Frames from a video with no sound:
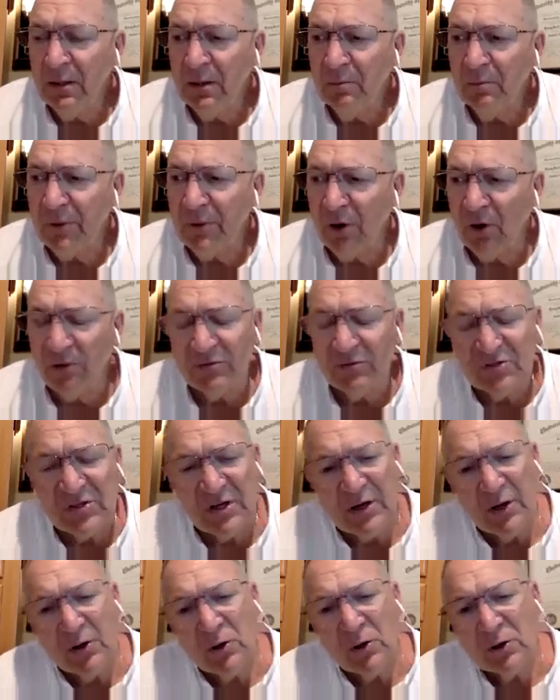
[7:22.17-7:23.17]
But all of a sudden,
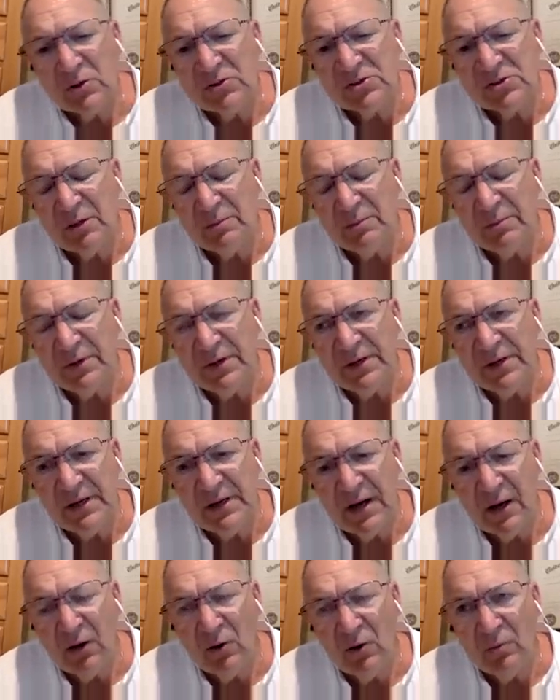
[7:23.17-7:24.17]
I heard somebody
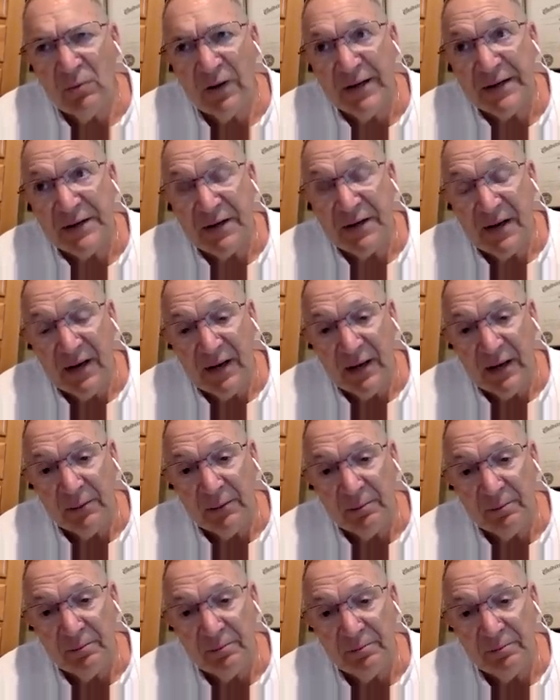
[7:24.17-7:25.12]
yell my name.